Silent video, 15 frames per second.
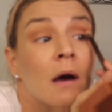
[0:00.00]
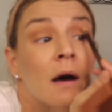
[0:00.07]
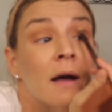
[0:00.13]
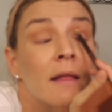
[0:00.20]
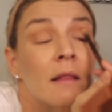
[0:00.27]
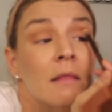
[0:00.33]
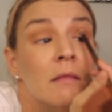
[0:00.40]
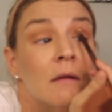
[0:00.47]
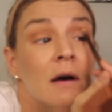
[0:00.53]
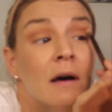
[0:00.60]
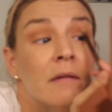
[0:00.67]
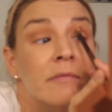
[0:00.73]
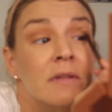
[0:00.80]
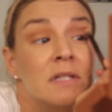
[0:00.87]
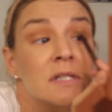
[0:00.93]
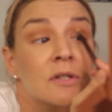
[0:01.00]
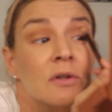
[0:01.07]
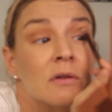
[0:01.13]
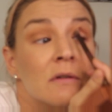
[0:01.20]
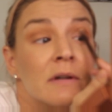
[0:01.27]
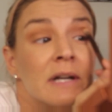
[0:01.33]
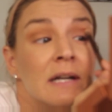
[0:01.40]
I love these
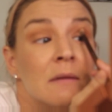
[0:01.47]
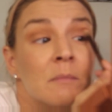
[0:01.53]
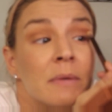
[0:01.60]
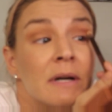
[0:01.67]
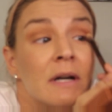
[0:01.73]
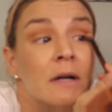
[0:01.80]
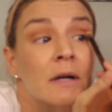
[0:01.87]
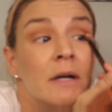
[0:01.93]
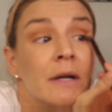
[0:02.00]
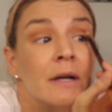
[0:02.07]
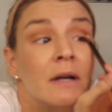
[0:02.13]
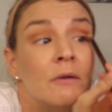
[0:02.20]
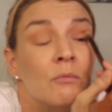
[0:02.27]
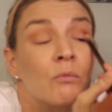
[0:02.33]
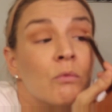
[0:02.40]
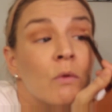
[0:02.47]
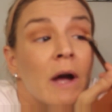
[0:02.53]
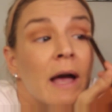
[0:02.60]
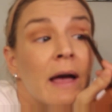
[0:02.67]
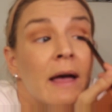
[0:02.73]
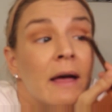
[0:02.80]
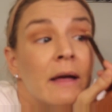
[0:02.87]
cranberry
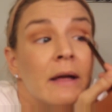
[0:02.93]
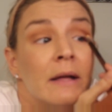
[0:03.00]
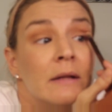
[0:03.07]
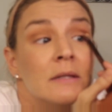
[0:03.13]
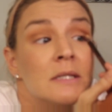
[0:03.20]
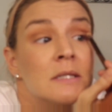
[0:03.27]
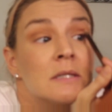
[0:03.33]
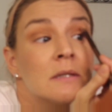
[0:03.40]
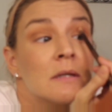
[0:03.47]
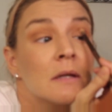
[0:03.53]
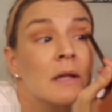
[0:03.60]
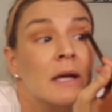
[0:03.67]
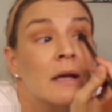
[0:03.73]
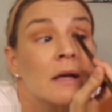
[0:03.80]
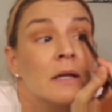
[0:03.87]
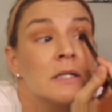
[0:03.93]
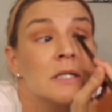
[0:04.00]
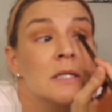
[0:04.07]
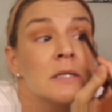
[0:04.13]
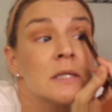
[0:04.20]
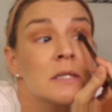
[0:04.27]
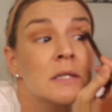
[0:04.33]
reds, like it
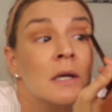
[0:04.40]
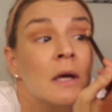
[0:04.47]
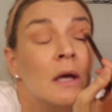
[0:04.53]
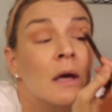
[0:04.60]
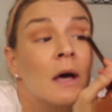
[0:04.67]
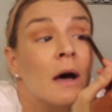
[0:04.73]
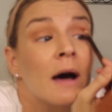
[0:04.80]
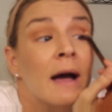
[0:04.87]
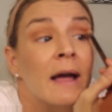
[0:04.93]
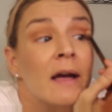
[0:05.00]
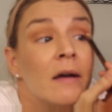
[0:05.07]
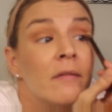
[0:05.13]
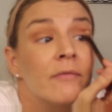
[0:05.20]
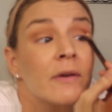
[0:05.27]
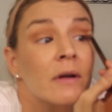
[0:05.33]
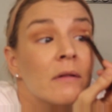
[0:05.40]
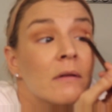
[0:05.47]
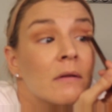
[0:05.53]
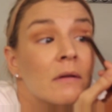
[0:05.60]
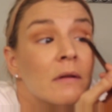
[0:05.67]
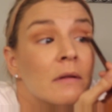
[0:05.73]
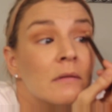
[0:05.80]
just, I have
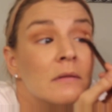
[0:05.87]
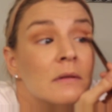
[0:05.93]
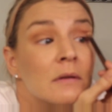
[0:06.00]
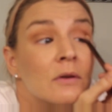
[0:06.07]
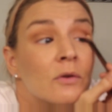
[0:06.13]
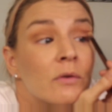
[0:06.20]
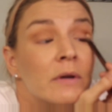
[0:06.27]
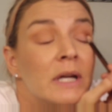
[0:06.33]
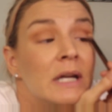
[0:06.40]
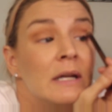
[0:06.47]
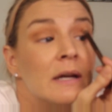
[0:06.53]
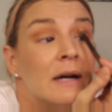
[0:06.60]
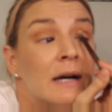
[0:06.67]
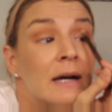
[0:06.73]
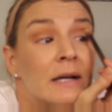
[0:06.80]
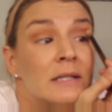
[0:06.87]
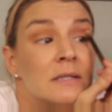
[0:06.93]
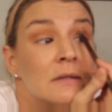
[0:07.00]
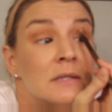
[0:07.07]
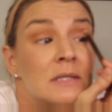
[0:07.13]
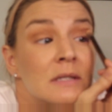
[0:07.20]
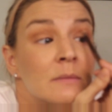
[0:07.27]
green
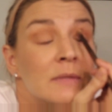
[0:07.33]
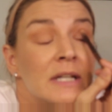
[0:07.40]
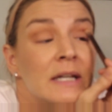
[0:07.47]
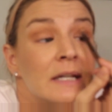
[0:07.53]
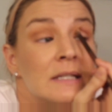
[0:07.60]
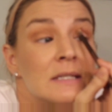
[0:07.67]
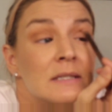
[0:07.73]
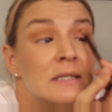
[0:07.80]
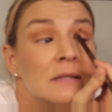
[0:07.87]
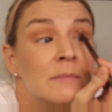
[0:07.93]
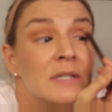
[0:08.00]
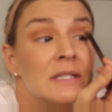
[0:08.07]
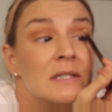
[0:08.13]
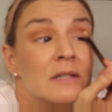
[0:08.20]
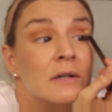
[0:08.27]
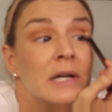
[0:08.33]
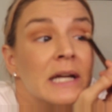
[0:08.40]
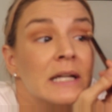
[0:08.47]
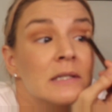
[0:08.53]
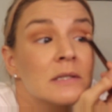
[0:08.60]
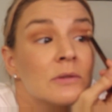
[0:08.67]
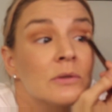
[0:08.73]
eyes on some days and some days they're
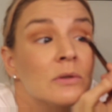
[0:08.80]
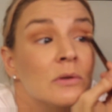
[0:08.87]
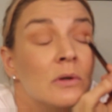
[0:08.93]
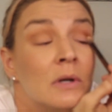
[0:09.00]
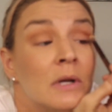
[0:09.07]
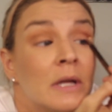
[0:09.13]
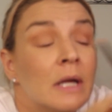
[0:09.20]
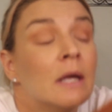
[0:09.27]
hazel,